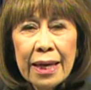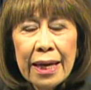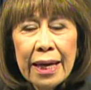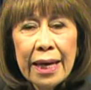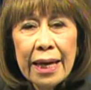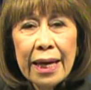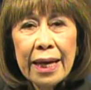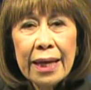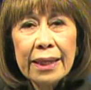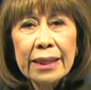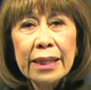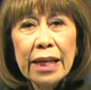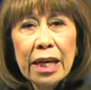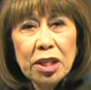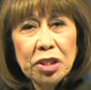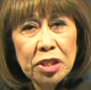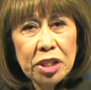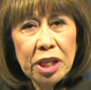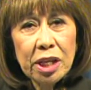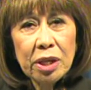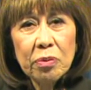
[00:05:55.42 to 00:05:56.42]
And
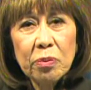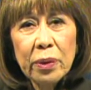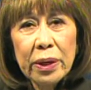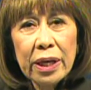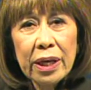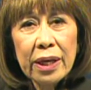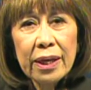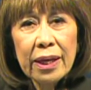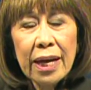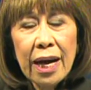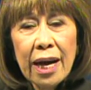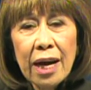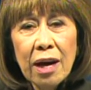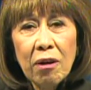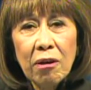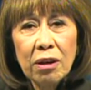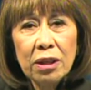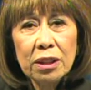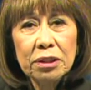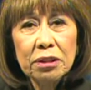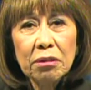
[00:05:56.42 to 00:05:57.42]
G, we
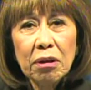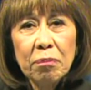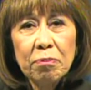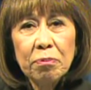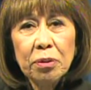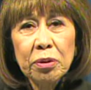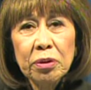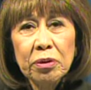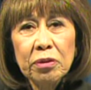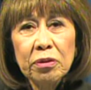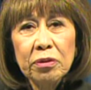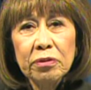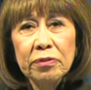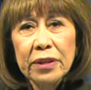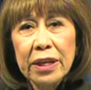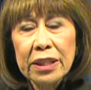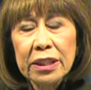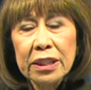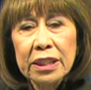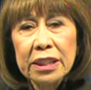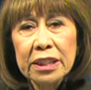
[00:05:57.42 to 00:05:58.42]
also approved
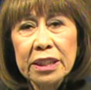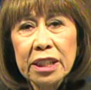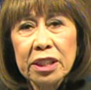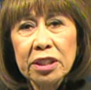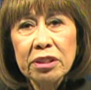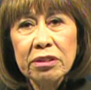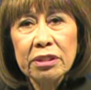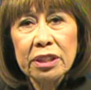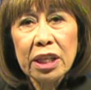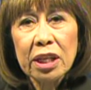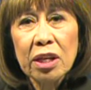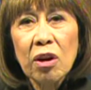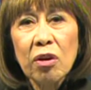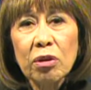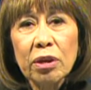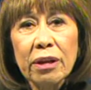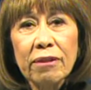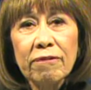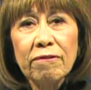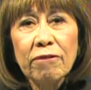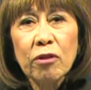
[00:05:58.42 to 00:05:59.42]
and continued the
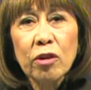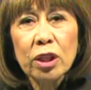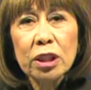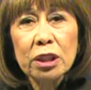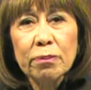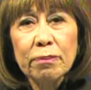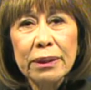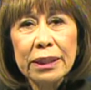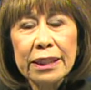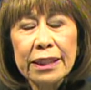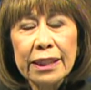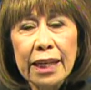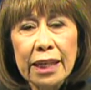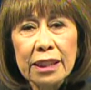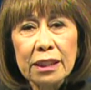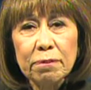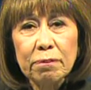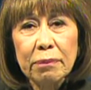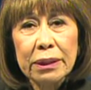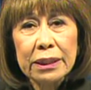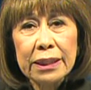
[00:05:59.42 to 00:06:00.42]
code enforcement
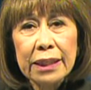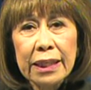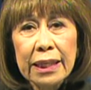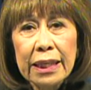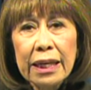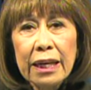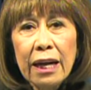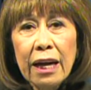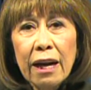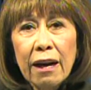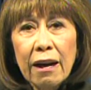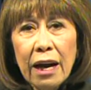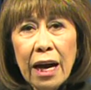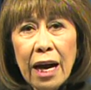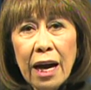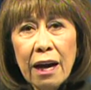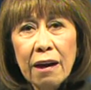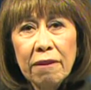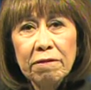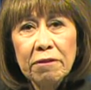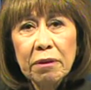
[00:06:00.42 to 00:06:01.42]
assessment
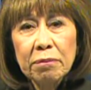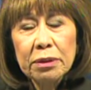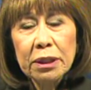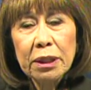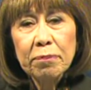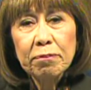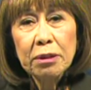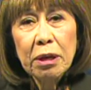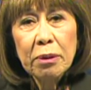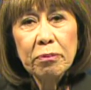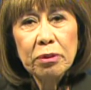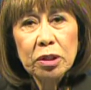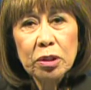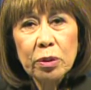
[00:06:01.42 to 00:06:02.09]
from September